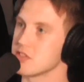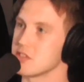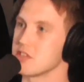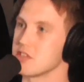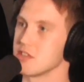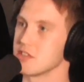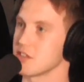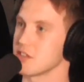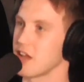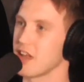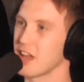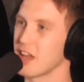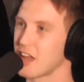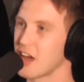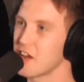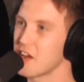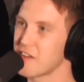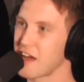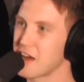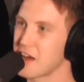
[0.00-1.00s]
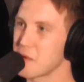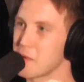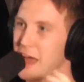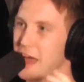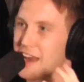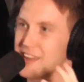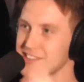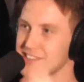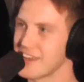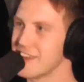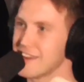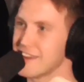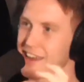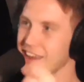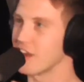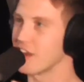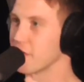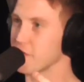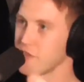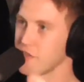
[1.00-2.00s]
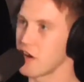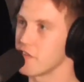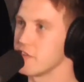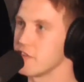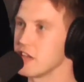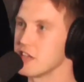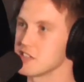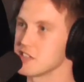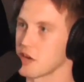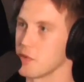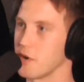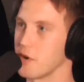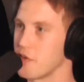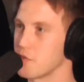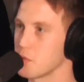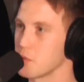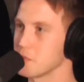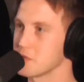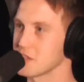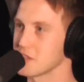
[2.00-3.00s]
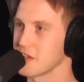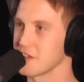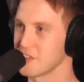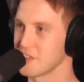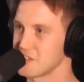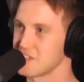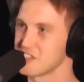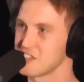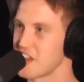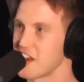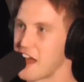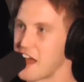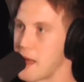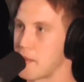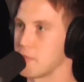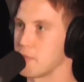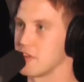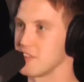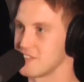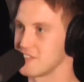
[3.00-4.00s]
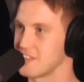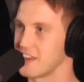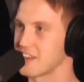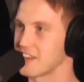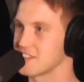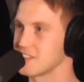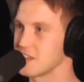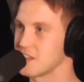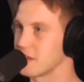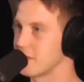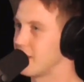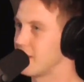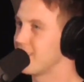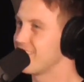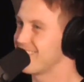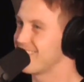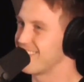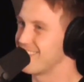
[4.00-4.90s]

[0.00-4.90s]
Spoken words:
it since. Like it kind of had its heyday like 5 years ago. Where everyone was like, "This is going to happen. It's the next thing," and then it